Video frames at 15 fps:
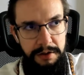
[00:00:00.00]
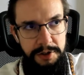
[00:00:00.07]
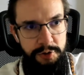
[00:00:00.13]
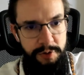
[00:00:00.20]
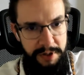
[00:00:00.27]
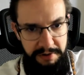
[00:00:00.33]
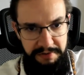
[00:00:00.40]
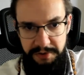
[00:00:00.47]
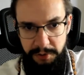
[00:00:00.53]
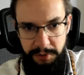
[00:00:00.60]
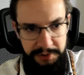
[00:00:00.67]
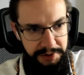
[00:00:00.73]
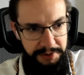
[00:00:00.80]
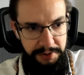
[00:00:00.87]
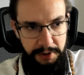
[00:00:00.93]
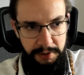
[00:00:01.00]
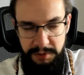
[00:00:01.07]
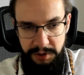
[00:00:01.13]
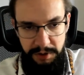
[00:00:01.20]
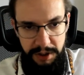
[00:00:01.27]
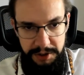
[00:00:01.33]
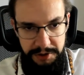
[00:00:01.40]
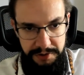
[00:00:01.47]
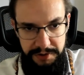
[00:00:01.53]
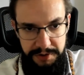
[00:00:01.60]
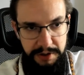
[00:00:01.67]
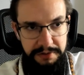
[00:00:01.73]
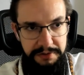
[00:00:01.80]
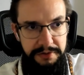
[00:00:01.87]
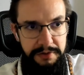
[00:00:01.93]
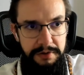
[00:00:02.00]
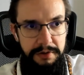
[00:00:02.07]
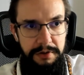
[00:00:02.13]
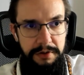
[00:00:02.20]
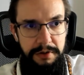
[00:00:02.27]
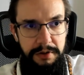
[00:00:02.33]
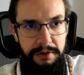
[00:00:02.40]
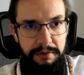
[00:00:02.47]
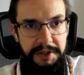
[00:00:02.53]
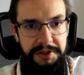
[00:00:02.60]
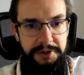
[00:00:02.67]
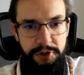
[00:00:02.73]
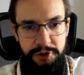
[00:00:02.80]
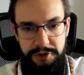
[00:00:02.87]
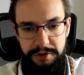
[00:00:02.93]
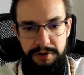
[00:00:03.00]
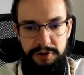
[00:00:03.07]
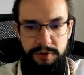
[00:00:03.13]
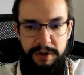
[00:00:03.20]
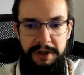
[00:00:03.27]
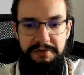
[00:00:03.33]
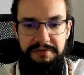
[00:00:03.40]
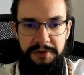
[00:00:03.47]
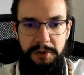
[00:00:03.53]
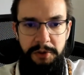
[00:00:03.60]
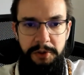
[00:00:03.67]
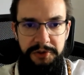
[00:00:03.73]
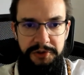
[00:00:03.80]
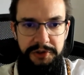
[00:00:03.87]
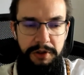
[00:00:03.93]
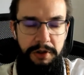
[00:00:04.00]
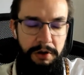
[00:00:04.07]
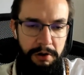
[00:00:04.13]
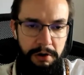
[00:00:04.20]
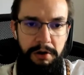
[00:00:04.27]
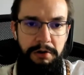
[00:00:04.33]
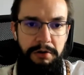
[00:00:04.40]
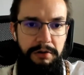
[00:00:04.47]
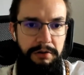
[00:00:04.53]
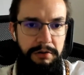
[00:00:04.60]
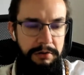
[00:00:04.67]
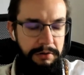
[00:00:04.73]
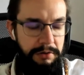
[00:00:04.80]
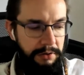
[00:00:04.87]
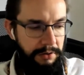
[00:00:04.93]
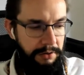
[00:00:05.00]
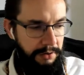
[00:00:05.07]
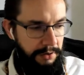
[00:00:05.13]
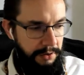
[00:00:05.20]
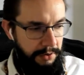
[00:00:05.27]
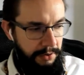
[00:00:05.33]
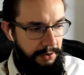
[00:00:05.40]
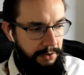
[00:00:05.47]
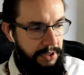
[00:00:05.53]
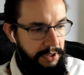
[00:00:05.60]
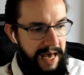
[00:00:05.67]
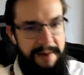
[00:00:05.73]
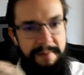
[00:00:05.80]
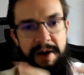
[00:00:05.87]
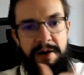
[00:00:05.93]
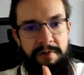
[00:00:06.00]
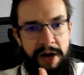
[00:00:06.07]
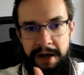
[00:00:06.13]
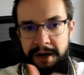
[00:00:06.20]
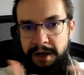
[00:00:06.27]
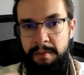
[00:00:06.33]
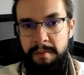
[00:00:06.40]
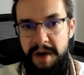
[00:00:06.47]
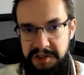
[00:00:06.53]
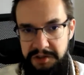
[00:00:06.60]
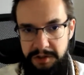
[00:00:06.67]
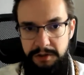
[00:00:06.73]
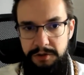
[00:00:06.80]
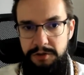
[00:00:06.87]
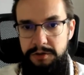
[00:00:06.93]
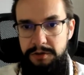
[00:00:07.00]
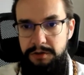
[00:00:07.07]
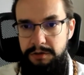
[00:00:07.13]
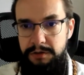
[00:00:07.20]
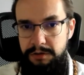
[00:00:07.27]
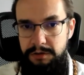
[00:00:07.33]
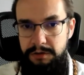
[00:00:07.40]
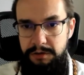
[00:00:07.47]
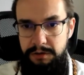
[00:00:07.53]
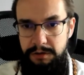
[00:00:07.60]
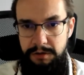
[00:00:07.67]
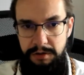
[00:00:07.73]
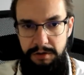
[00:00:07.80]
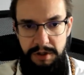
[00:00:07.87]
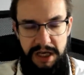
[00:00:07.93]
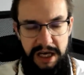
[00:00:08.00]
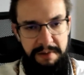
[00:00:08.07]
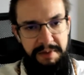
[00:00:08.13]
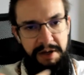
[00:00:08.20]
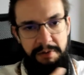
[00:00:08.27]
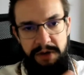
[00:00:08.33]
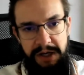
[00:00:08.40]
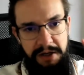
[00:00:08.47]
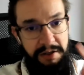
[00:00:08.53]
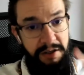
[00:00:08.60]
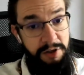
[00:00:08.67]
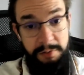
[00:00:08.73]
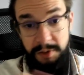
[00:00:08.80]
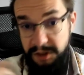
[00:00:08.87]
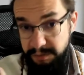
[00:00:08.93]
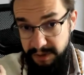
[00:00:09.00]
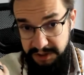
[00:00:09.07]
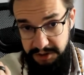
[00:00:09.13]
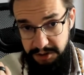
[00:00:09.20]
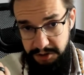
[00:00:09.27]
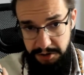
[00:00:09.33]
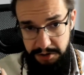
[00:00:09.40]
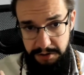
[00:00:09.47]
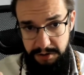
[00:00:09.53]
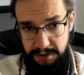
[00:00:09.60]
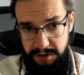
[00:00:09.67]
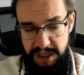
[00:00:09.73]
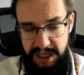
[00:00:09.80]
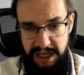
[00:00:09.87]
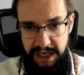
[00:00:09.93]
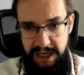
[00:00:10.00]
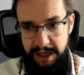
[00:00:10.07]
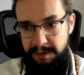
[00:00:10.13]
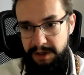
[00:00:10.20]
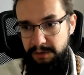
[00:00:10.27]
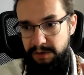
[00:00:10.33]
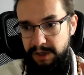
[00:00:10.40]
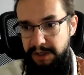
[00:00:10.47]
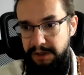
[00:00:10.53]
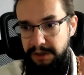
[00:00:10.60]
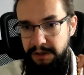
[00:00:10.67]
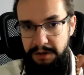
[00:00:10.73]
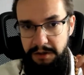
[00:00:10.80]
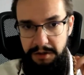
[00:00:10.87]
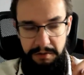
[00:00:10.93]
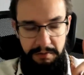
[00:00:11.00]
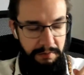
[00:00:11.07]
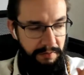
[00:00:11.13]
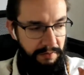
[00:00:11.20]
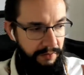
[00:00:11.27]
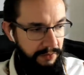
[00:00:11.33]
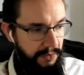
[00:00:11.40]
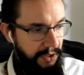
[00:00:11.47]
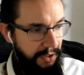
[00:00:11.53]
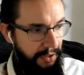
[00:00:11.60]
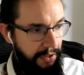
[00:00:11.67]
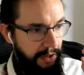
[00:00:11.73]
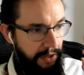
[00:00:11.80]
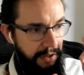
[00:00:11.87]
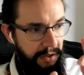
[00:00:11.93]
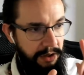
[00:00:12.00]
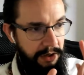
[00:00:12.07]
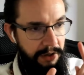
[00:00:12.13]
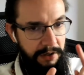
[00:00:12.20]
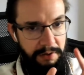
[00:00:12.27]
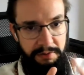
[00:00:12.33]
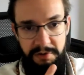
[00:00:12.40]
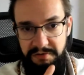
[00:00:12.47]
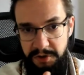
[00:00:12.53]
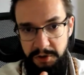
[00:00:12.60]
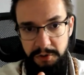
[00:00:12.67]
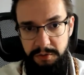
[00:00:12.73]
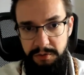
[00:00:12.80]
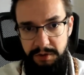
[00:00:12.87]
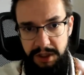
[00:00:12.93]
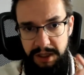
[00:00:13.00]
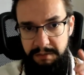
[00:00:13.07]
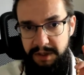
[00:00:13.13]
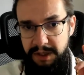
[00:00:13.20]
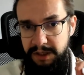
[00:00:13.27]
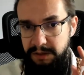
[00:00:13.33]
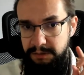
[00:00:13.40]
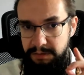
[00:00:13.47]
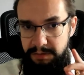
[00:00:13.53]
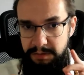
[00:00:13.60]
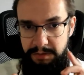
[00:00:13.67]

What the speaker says: try to focus on the communication stuff. Right? So just try to focus on, am I writing a message? Am I writing a commit message? Am I writing a review? Am I